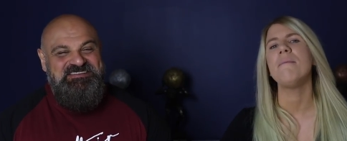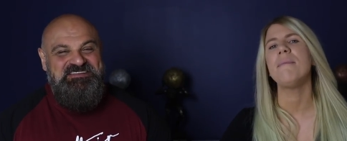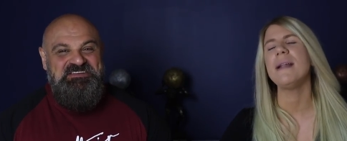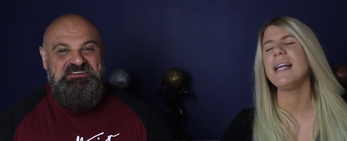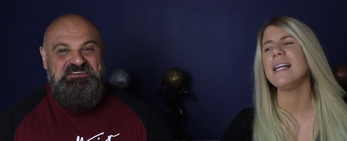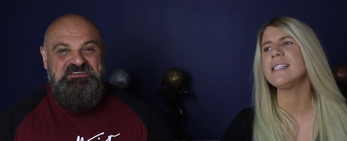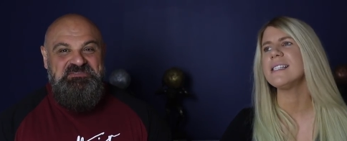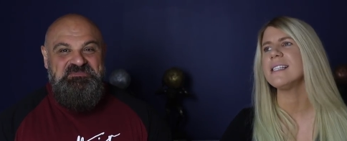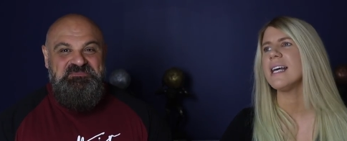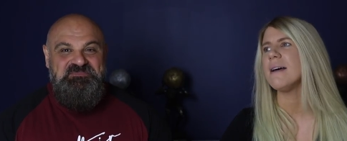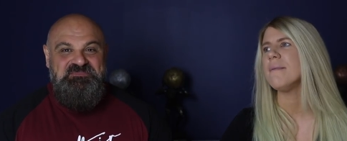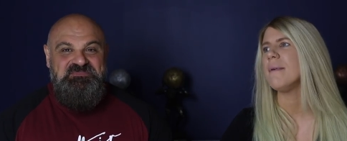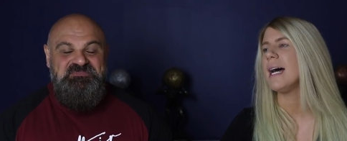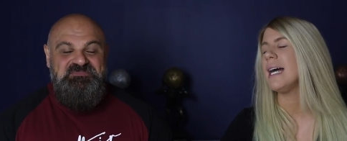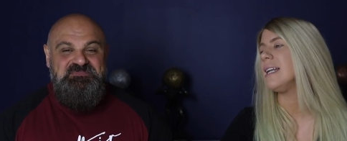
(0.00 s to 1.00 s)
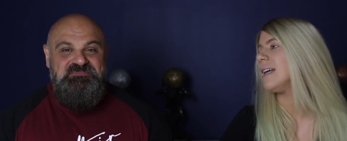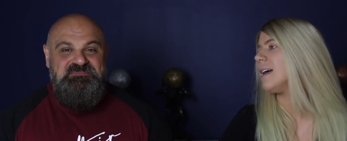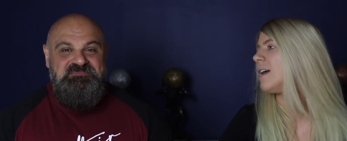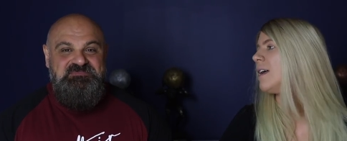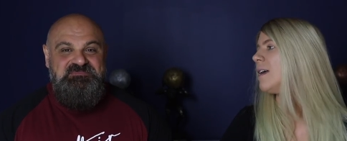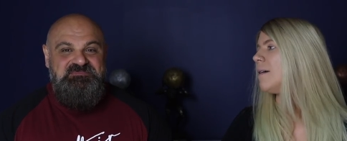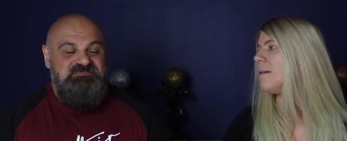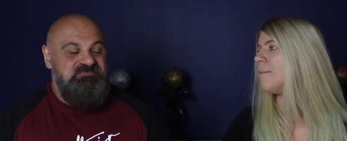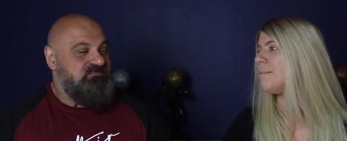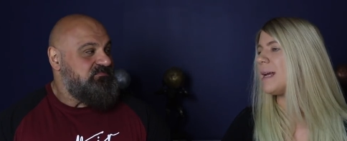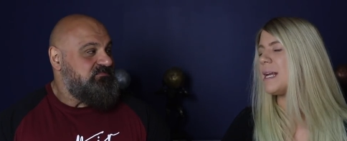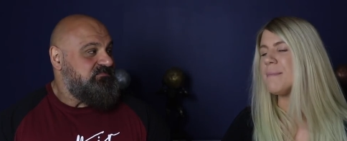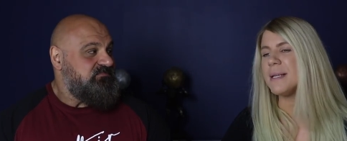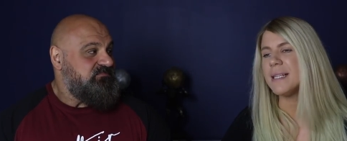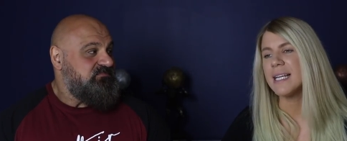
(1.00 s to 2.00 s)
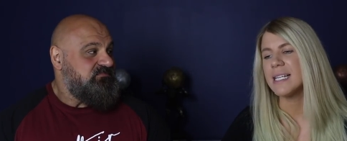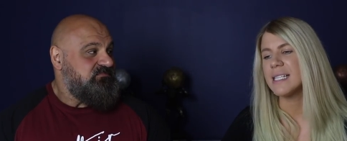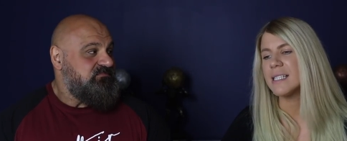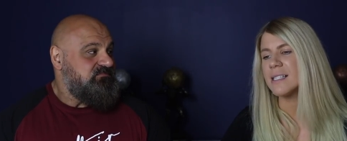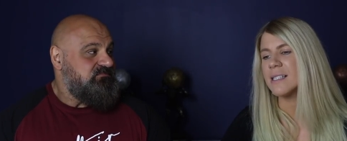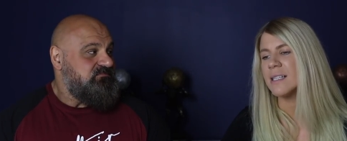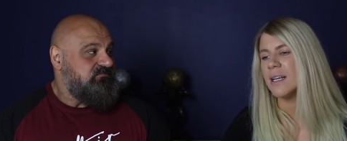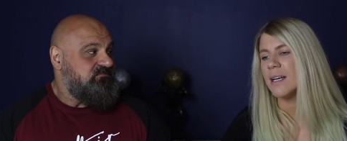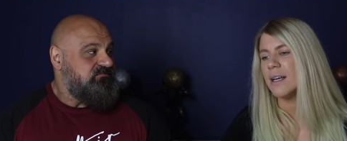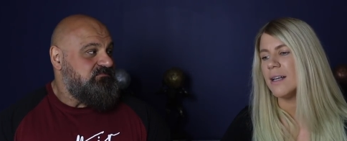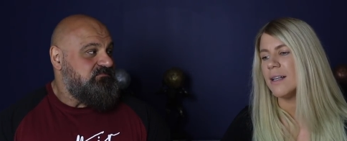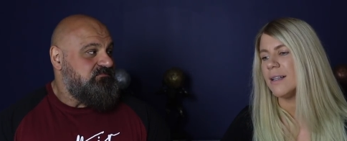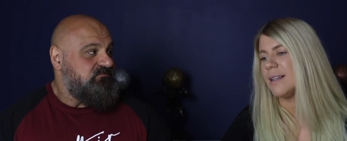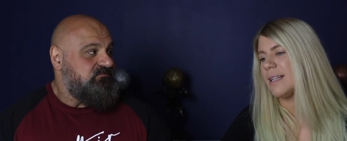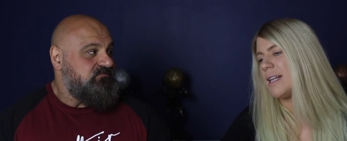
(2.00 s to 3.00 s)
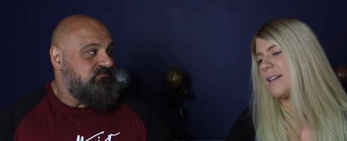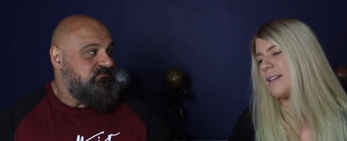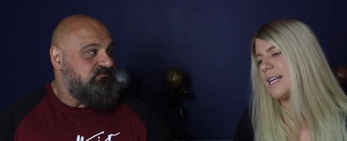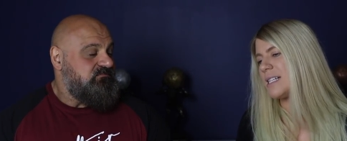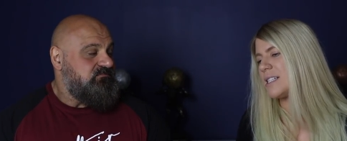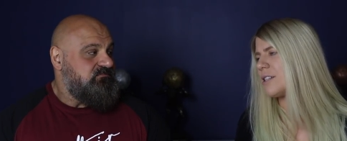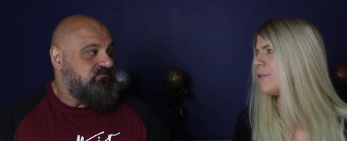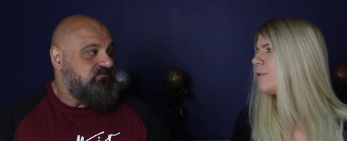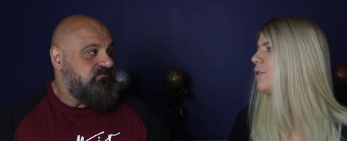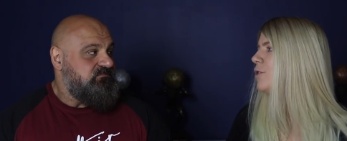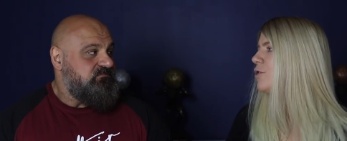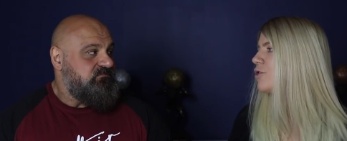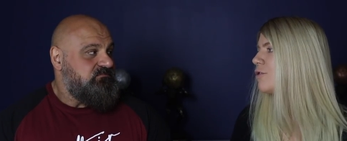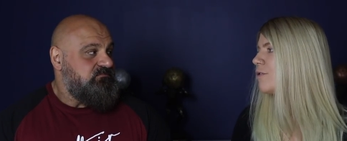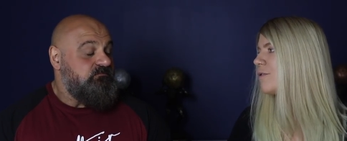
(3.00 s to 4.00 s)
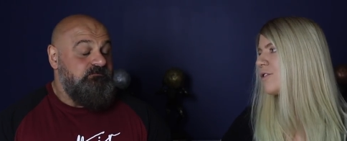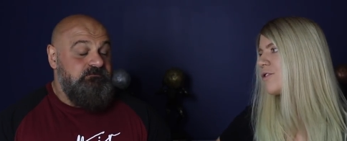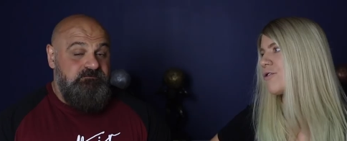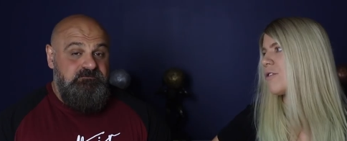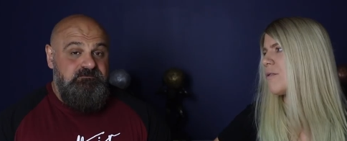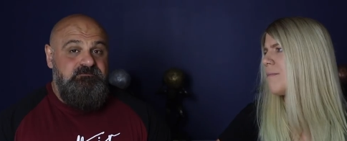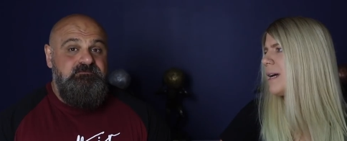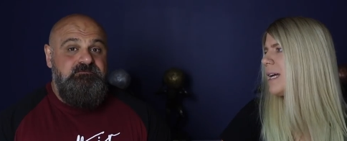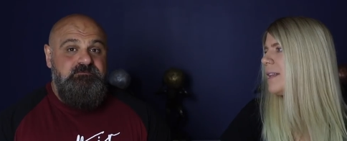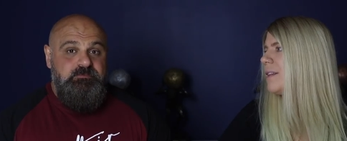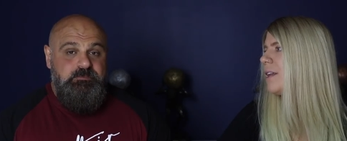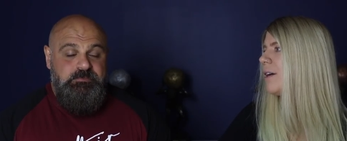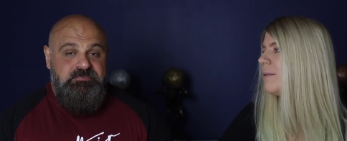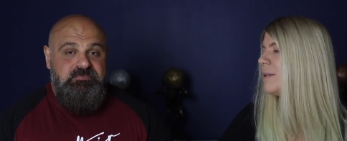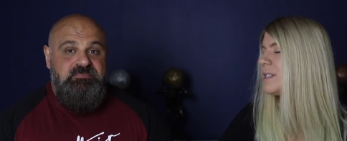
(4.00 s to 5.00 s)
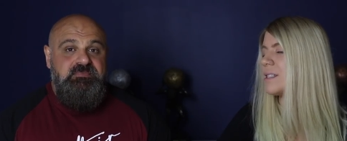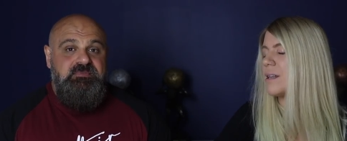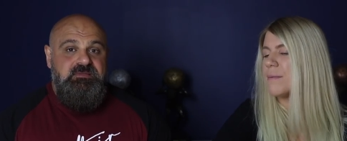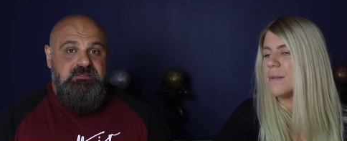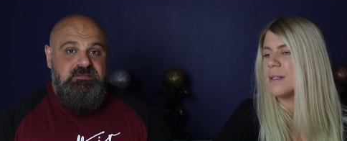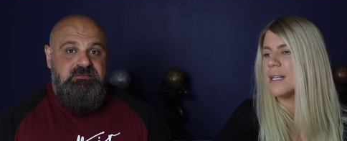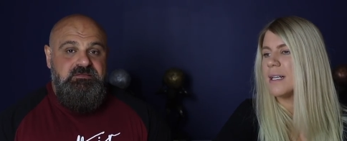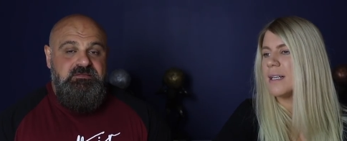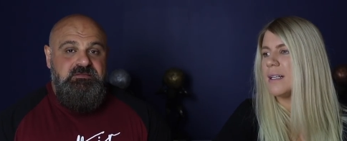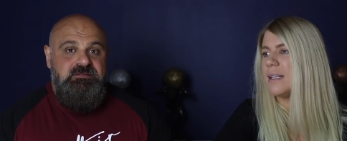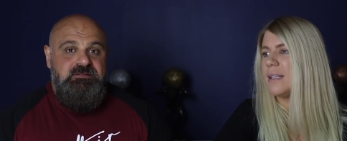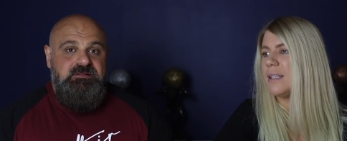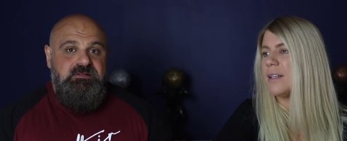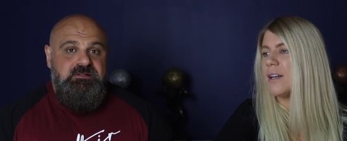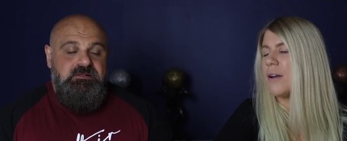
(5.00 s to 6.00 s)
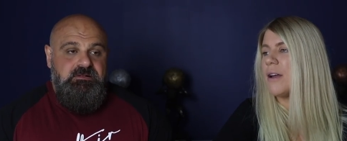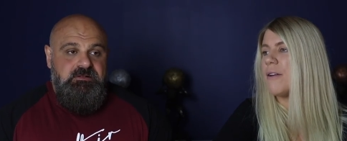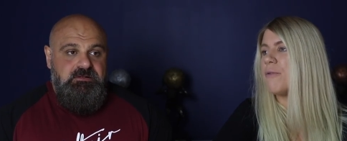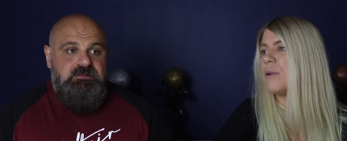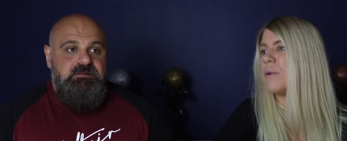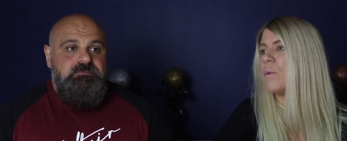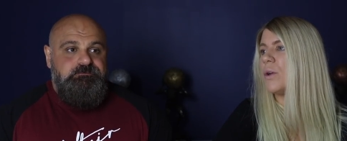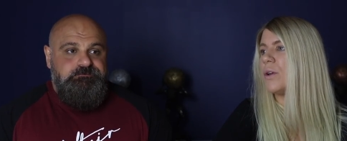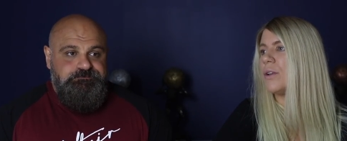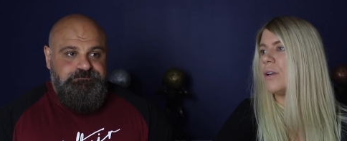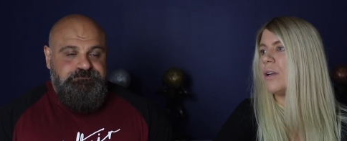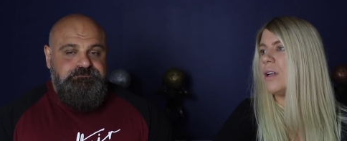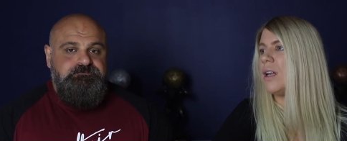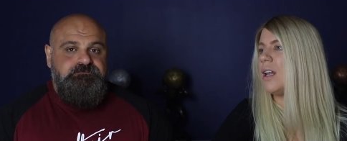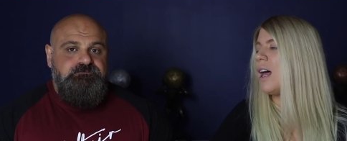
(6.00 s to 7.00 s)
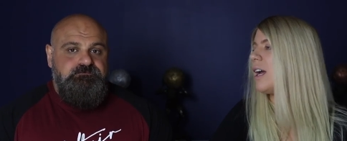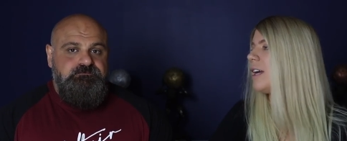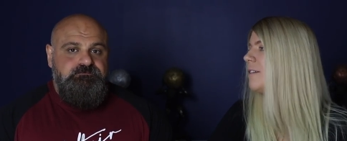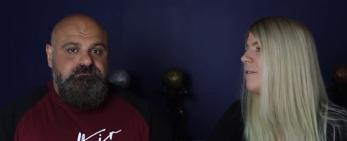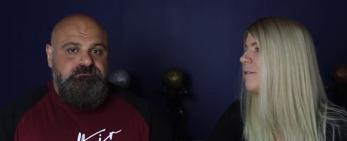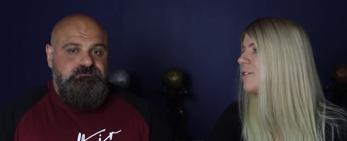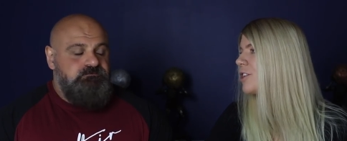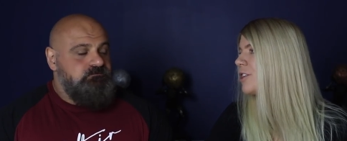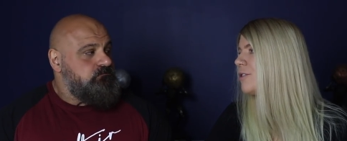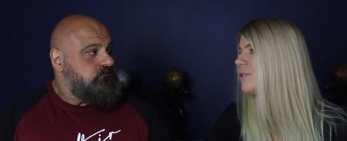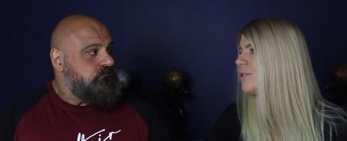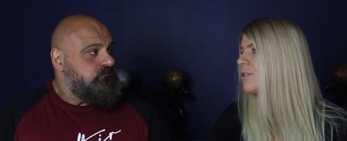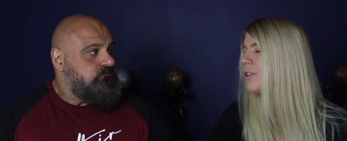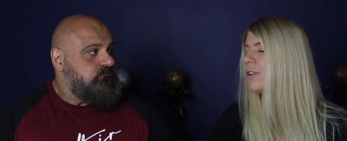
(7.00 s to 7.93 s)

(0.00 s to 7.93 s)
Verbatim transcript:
Speaker 1: bless them and maybe that's that that's the future of strongman though and something you know if we want live shows